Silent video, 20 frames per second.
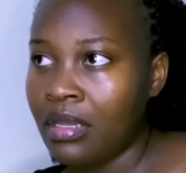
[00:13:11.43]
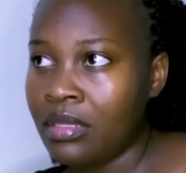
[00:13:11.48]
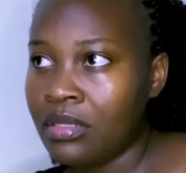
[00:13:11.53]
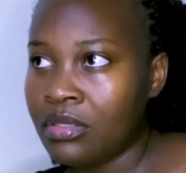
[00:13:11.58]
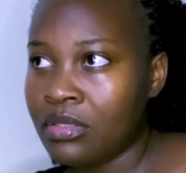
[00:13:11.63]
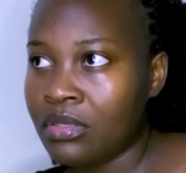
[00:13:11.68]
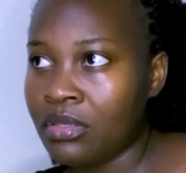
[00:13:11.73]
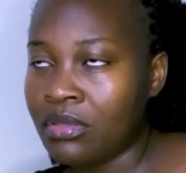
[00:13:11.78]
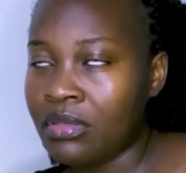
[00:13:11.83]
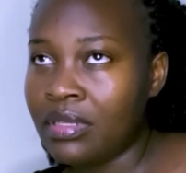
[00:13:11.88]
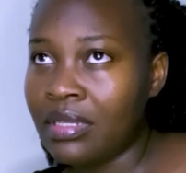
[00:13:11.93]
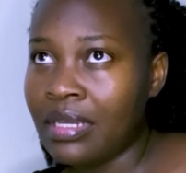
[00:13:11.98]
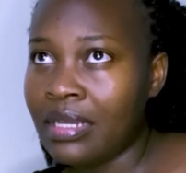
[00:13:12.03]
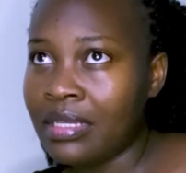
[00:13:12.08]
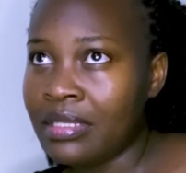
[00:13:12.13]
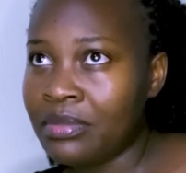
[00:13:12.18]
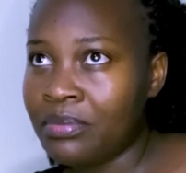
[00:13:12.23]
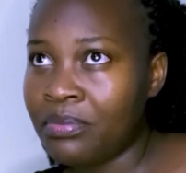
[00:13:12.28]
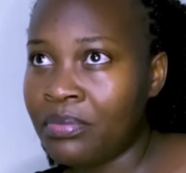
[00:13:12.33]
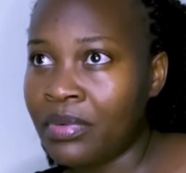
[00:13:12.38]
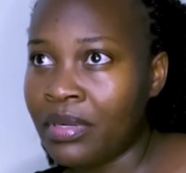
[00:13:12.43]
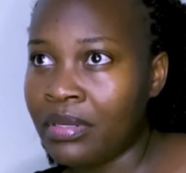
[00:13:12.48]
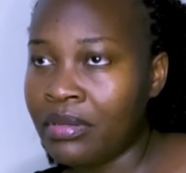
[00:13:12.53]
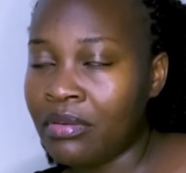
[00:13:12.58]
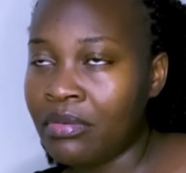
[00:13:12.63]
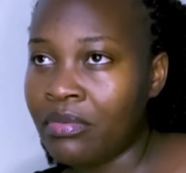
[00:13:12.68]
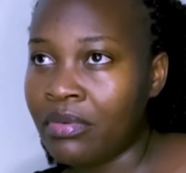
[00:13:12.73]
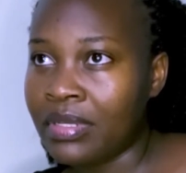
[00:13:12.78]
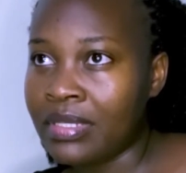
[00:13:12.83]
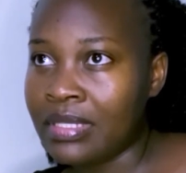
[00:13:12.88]
So there's
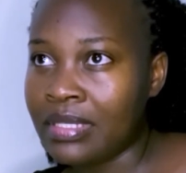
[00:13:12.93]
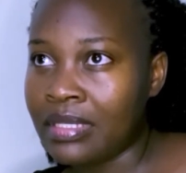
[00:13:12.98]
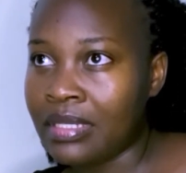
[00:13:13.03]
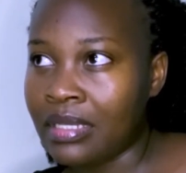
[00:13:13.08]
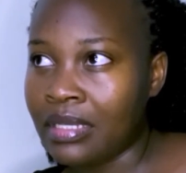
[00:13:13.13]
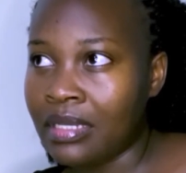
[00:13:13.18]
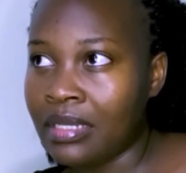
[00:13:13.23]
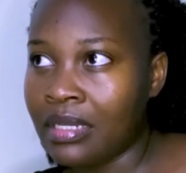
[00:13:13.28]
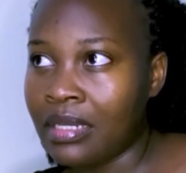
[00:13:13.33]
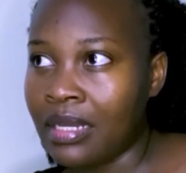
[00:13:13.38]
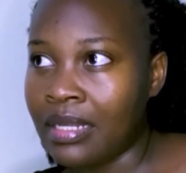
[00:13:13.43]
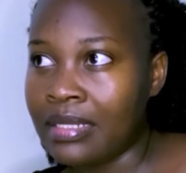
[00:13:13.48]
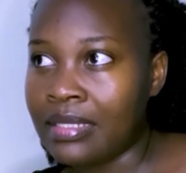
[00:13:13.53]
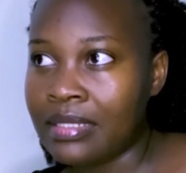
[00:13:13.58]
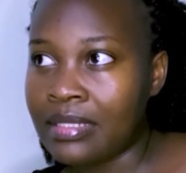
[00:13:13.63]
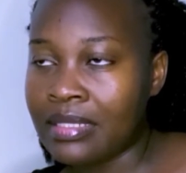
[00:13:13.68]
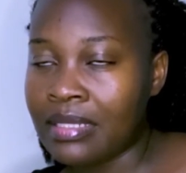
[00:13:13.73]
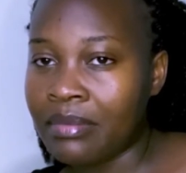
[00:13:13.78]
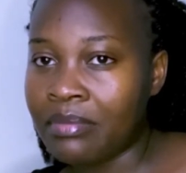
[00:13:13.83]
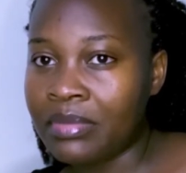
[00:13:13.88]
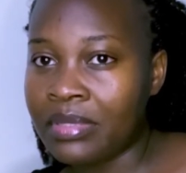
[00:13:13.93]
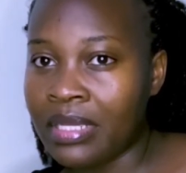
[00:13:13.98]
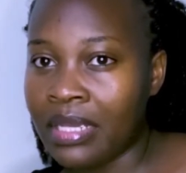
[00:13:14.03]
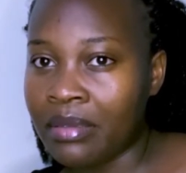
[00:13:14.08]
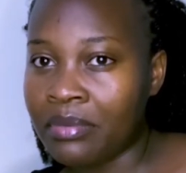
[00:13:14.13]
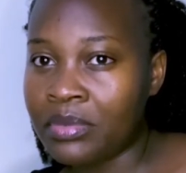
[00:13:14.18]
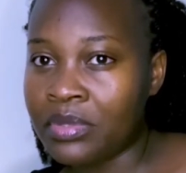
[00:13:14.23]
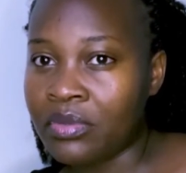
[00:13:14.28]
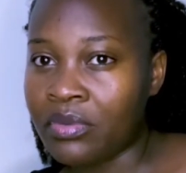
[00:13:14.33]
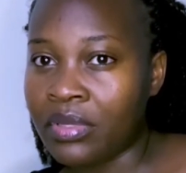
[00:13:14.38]
Brandon was sick, and
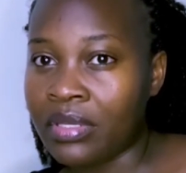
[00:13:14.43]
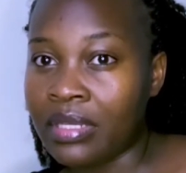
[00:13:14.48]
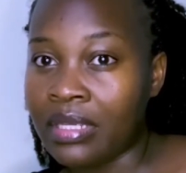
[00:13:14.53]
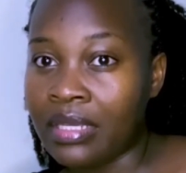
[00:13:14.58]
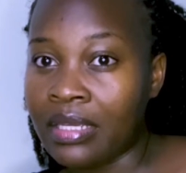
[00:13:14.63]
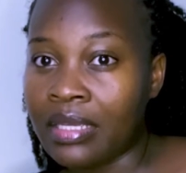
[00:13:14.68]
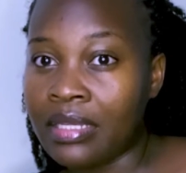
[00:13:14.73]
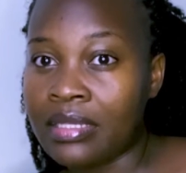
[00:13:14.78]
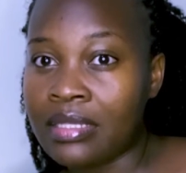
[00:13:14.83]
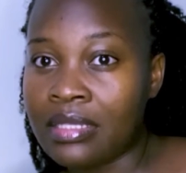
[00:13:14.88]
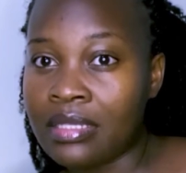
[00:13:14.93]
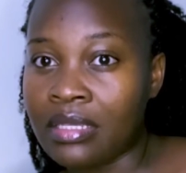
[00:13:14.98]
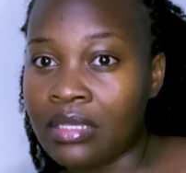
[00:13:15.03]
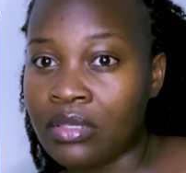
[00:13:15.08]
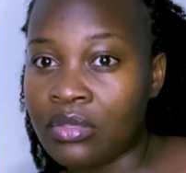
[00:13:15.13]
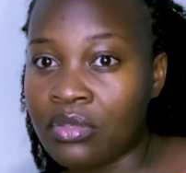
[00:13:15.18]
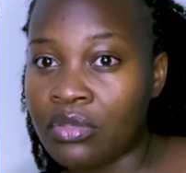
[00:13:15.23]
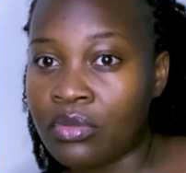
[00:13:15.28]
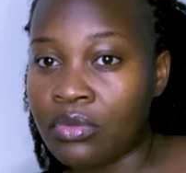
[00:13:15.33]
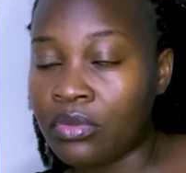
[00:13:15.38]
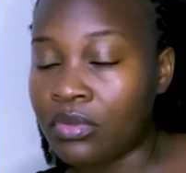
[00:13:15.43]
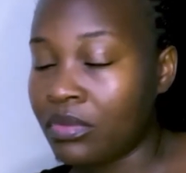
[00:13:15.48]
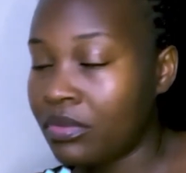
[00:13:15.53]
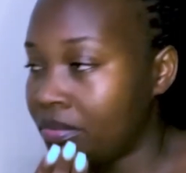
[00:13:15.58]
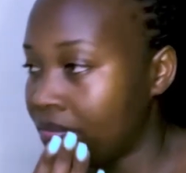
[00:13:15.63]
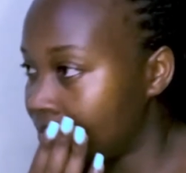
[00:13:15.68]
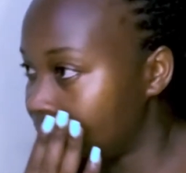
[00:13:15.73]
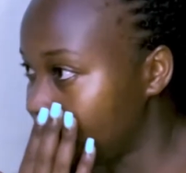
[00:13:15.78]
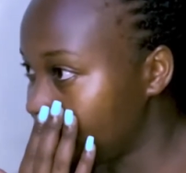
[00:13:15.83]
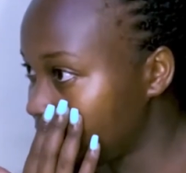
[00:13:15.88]
sometimes when he gets into